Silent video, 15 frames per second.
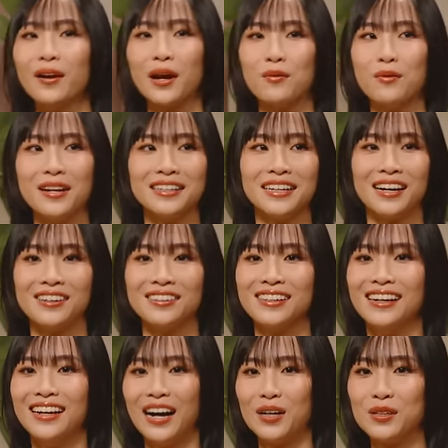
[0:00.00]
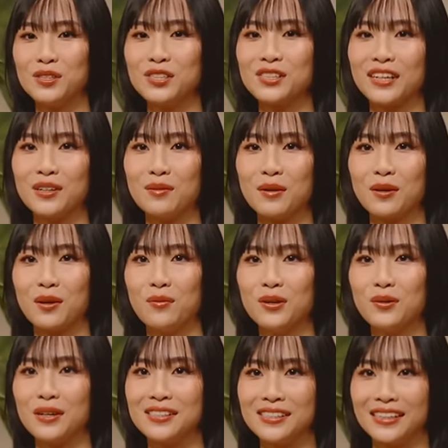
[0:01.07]
I went down, I was just like, oh my God,
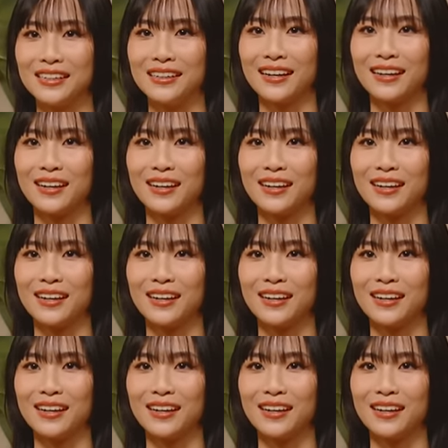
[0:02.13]
what do I say?